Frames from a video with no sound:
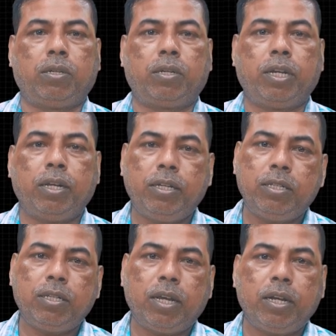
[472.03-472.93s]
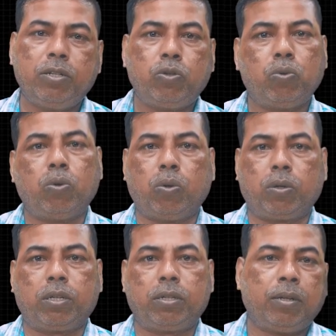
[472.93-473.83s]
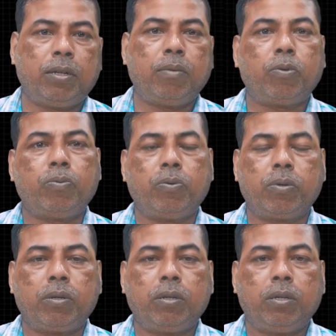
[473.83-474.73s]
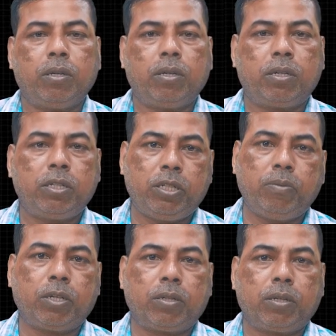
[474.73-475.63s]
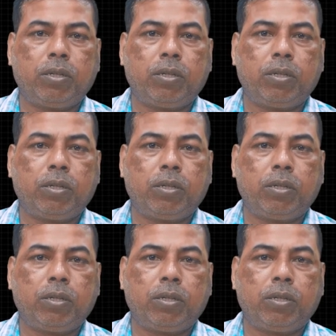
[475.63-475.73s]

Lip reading: rallies, and so on. Number four, receiver.